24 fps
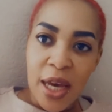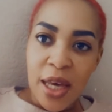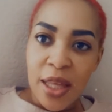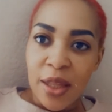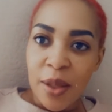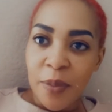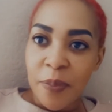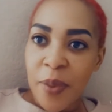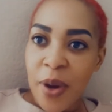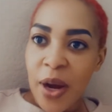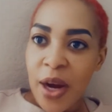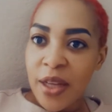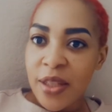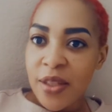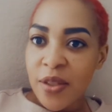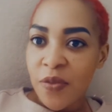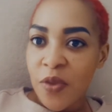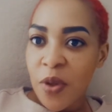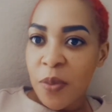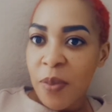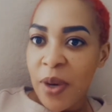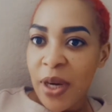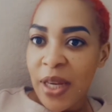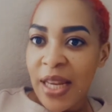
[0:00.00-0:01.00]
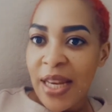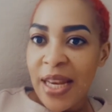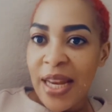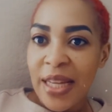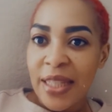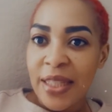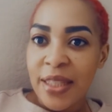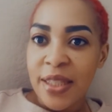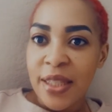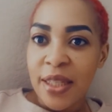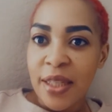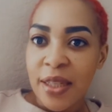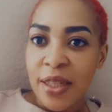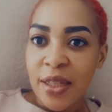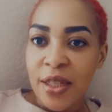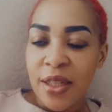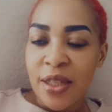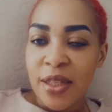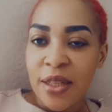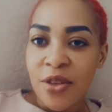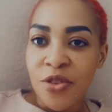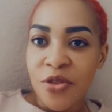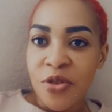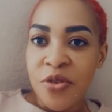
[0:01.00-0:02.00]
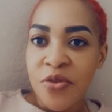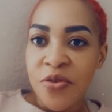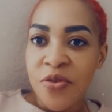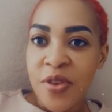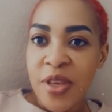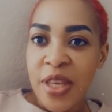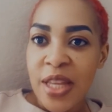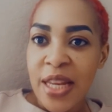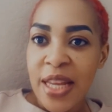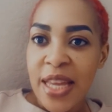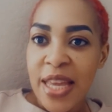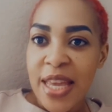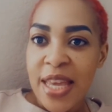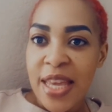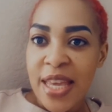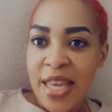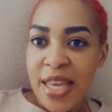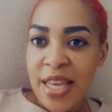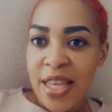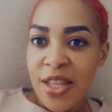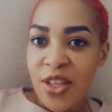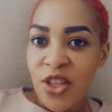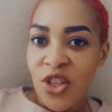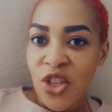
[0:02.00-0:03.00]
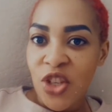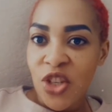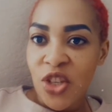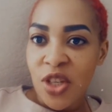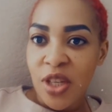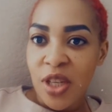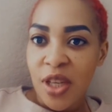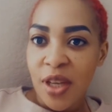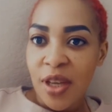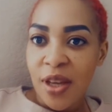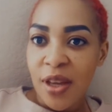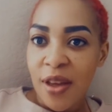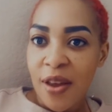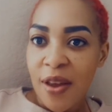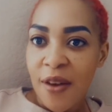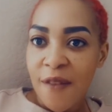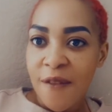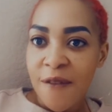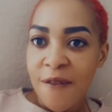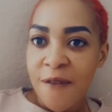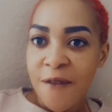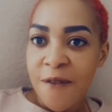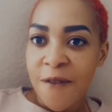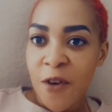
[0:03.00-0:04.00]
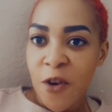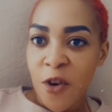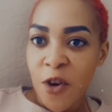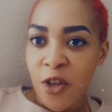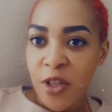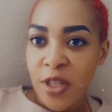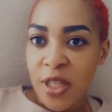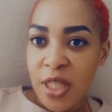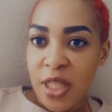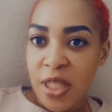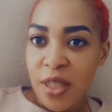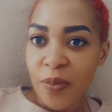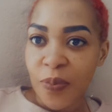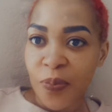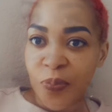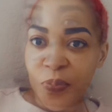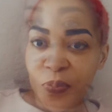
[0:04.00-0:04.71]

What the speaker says: the parts of the body that reveal age first.